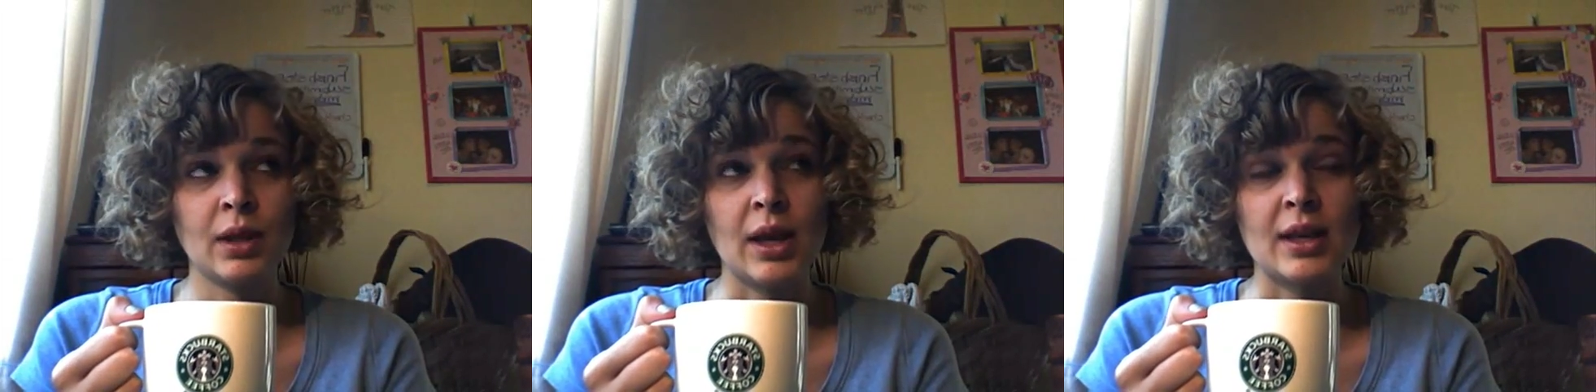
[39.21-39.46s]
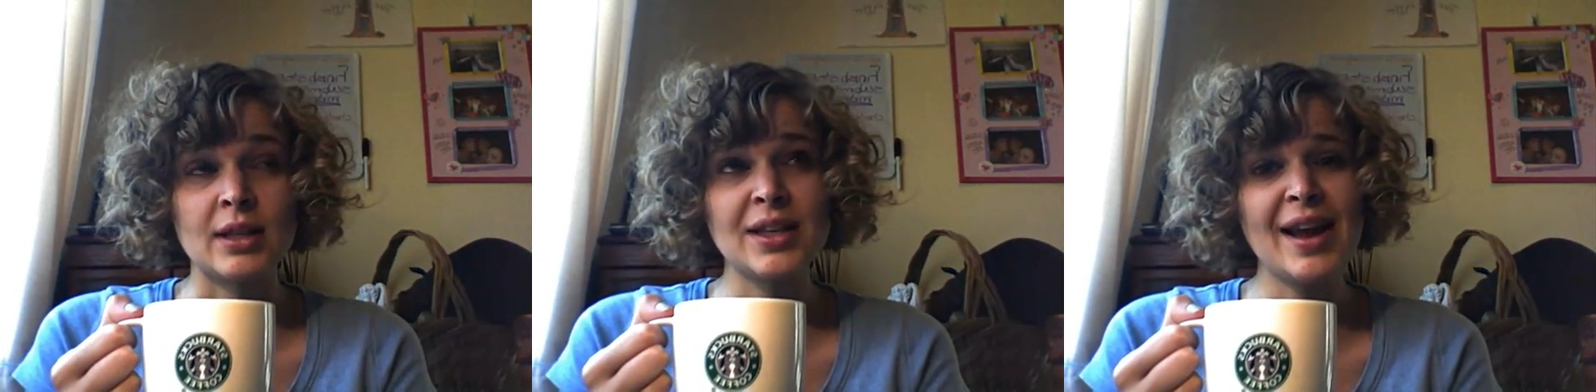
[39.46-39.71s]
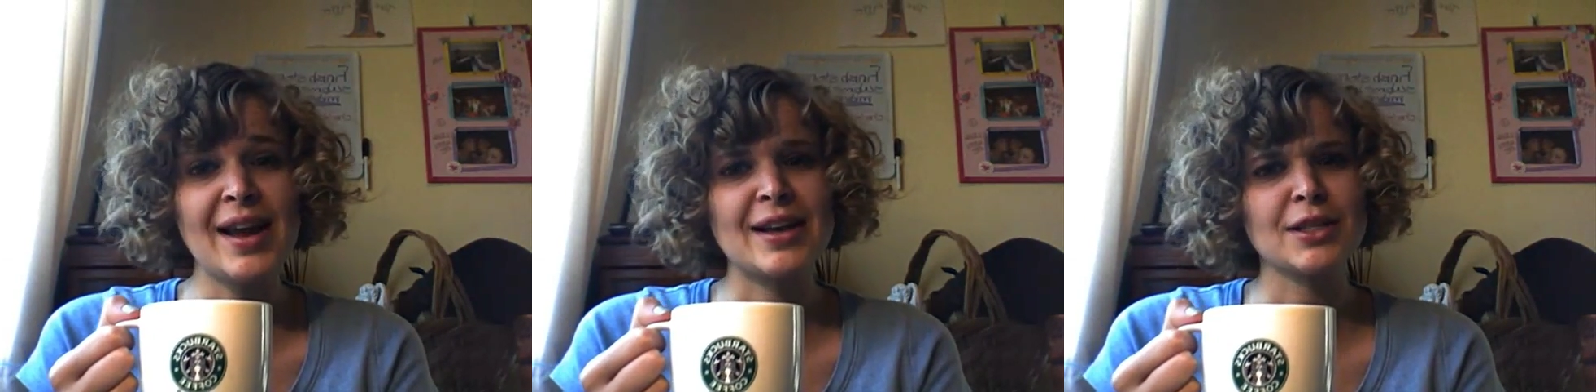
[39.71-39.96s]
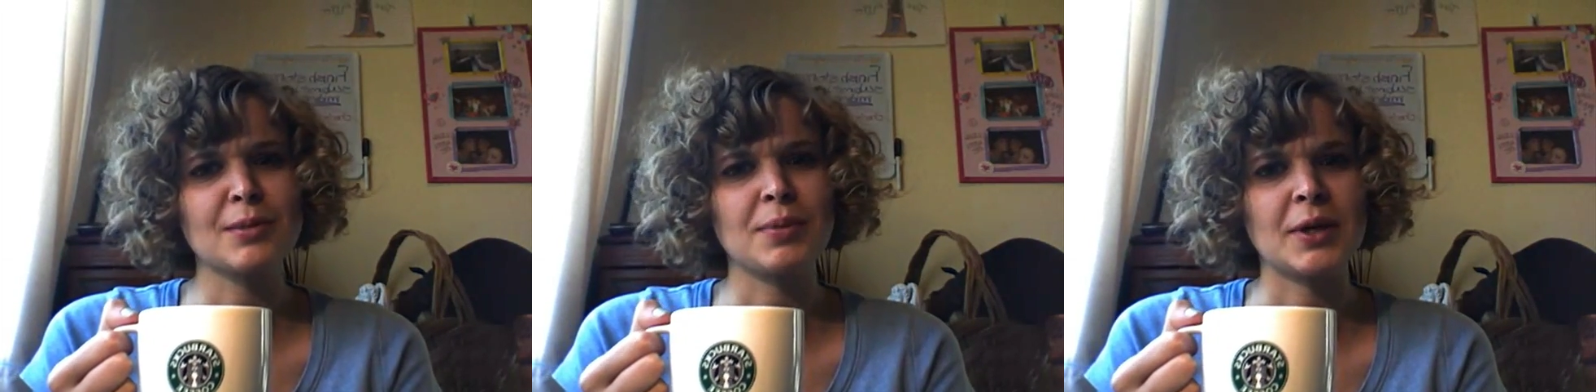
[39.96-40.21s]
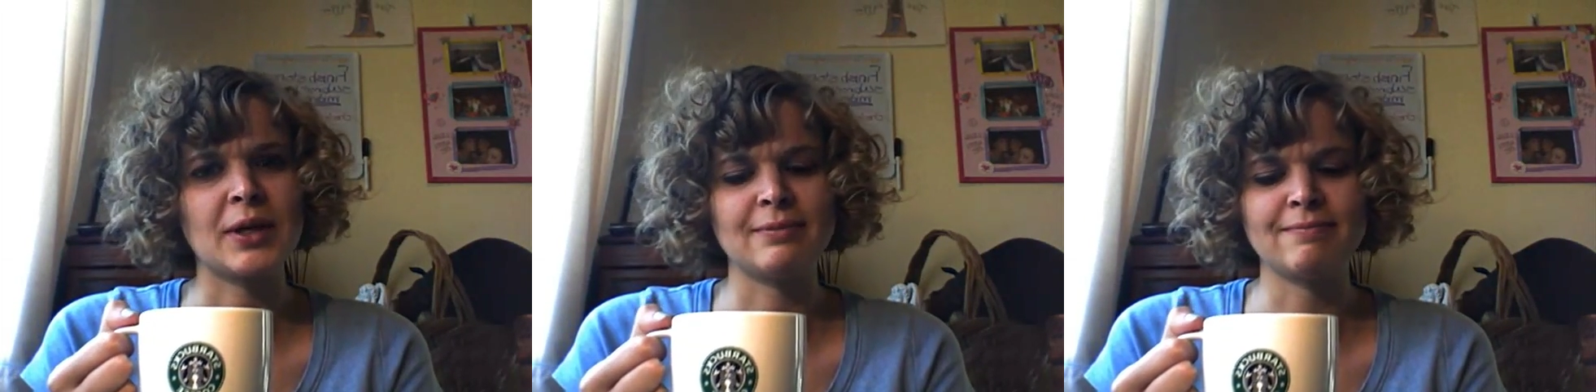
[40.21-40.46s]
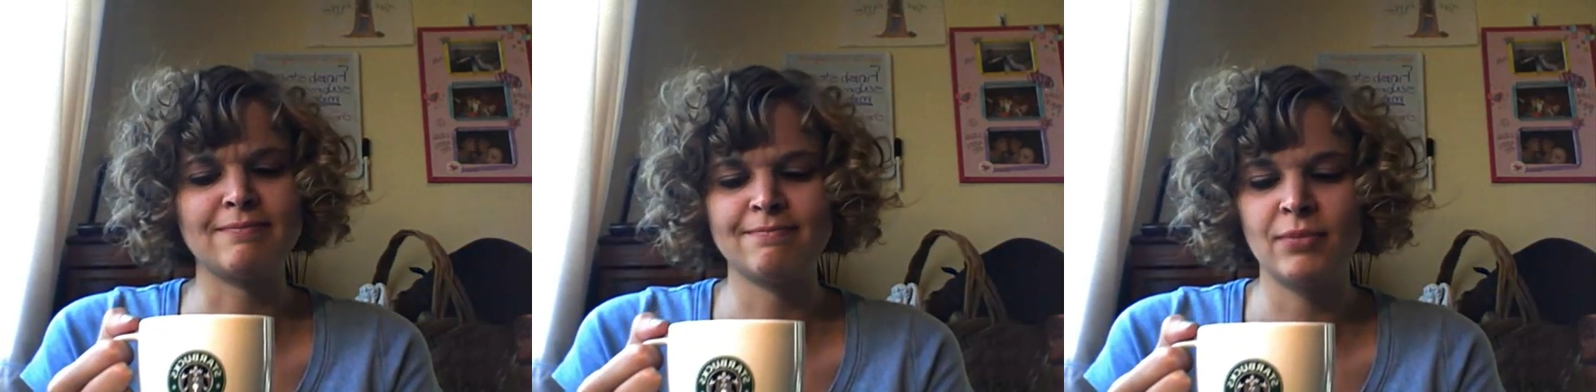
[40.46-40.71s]
It's nice, but
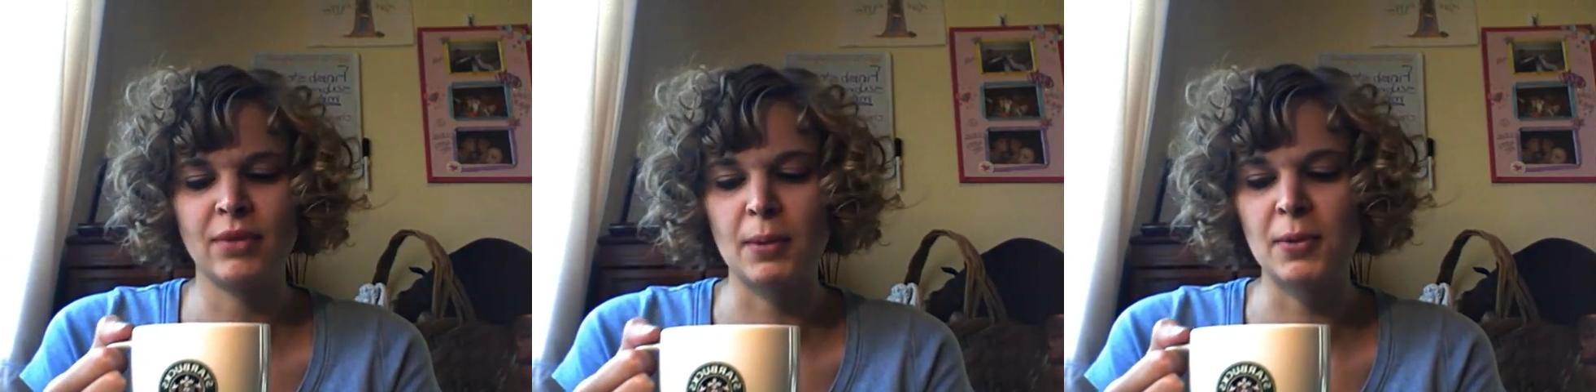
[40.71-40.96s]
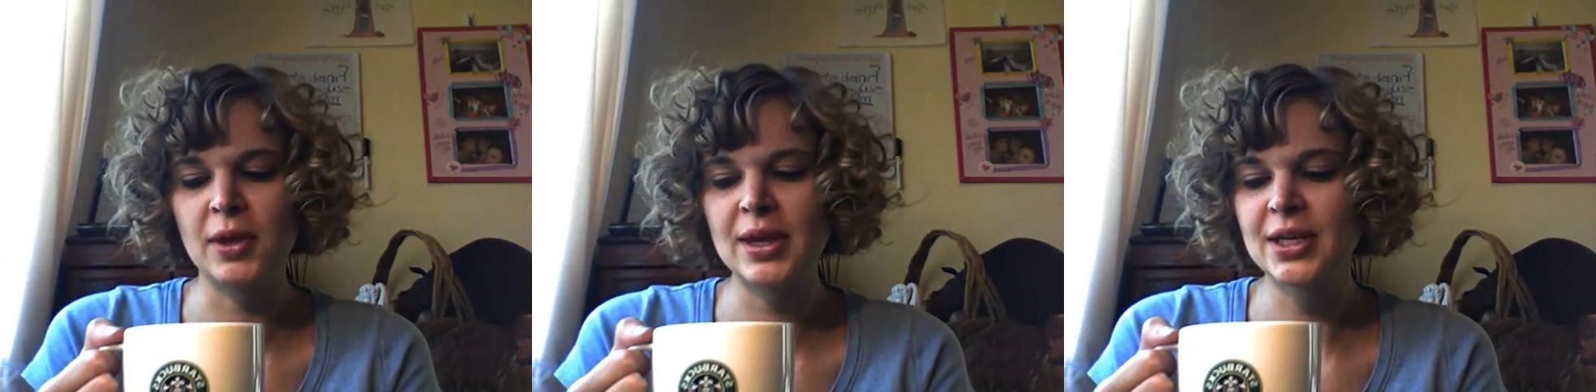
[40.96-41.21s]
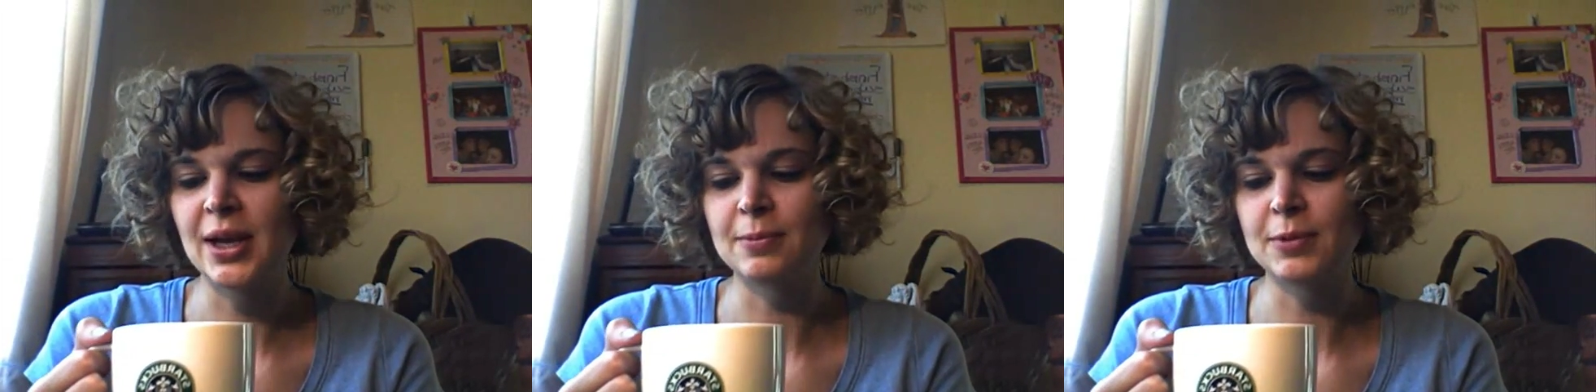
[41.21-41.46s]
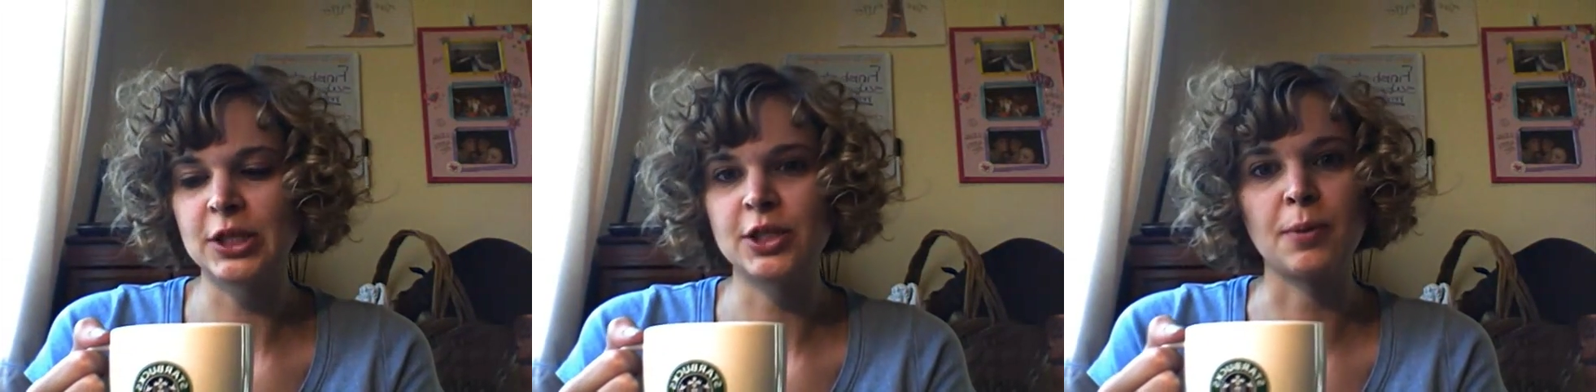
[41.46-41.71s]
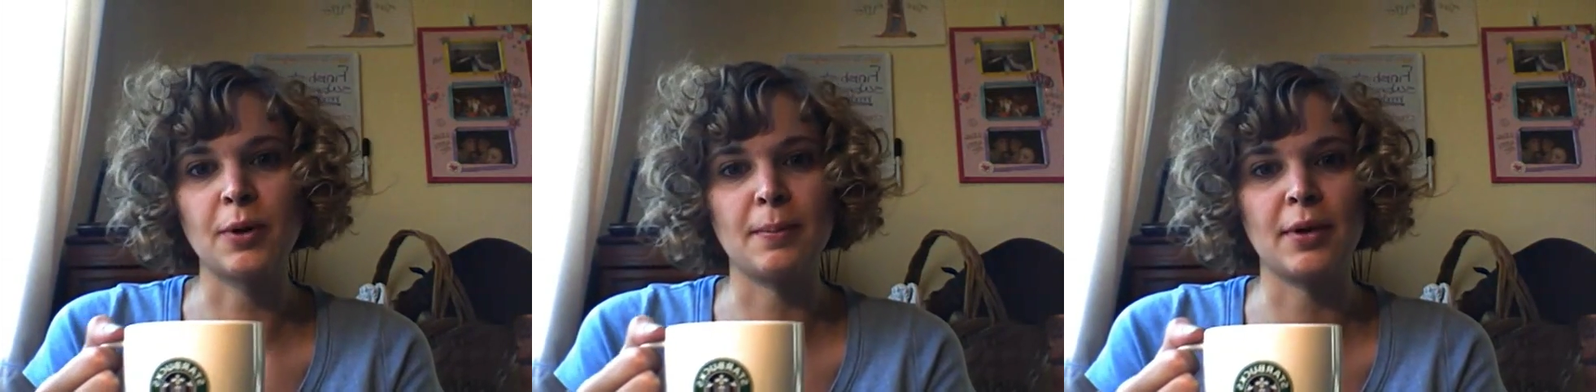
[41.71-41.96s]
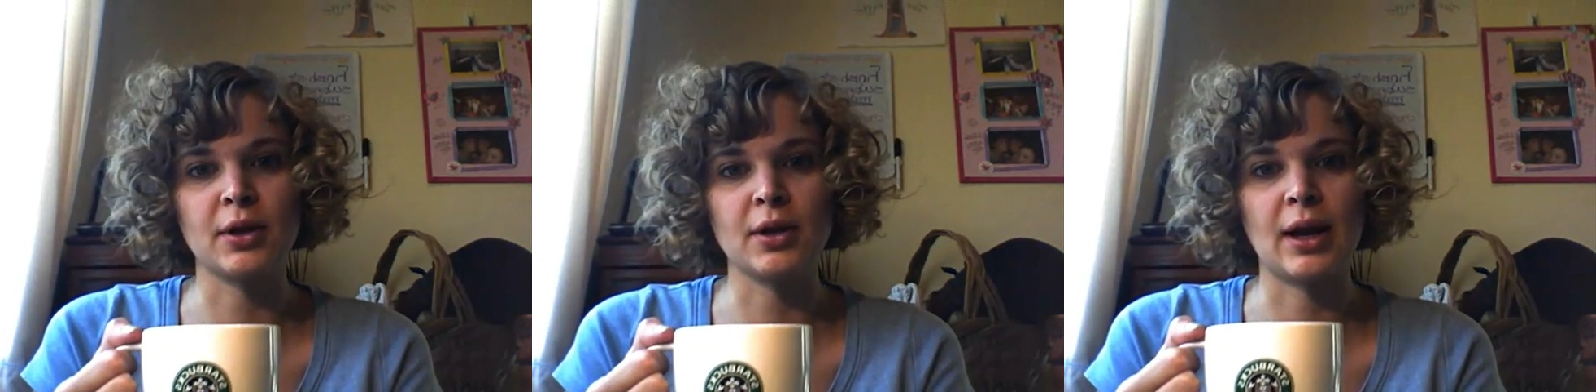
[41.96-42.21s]
I'm really tempted to put
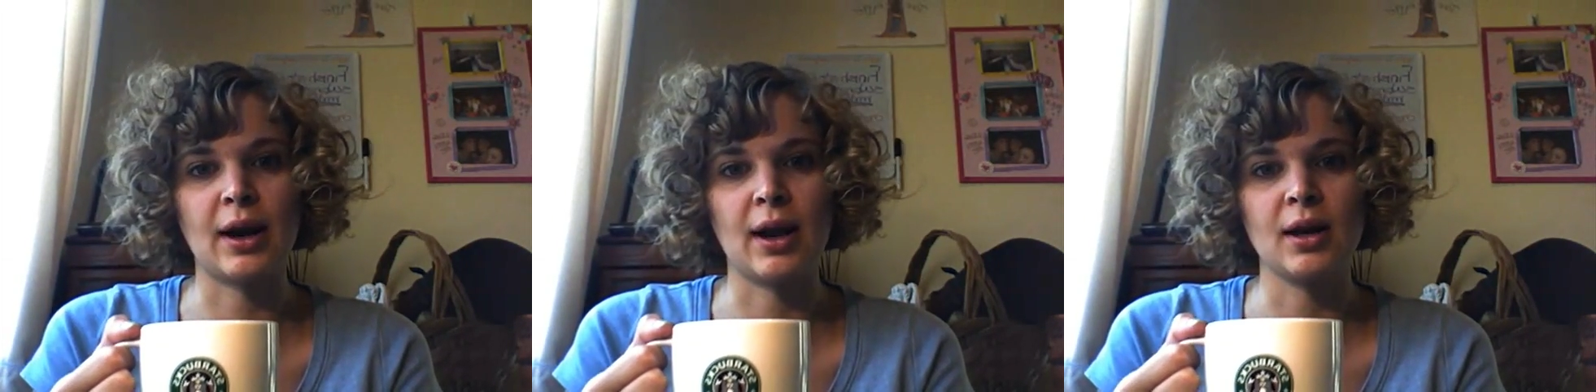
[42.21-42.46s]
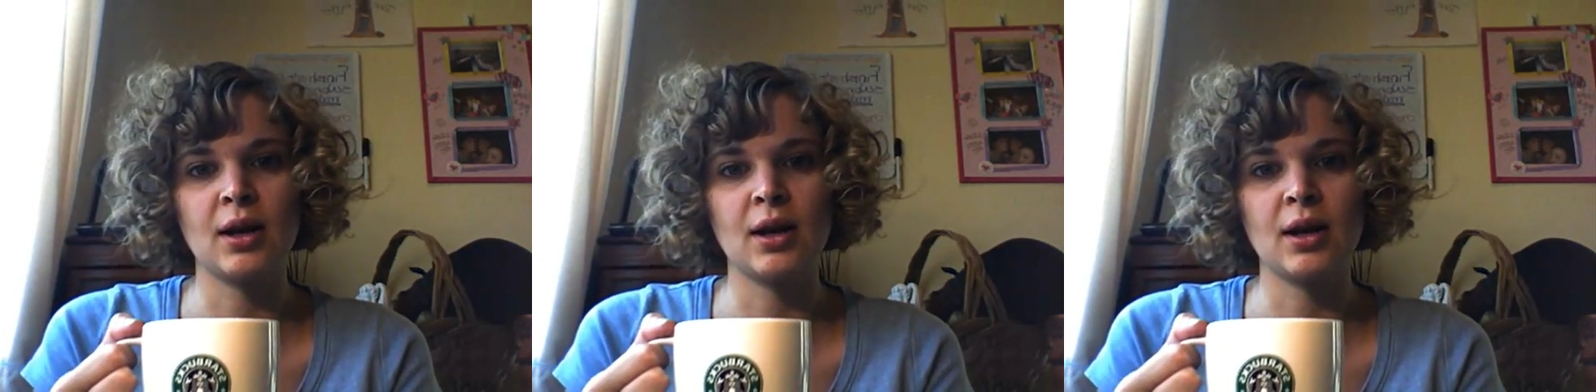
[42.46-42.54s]
milk in it.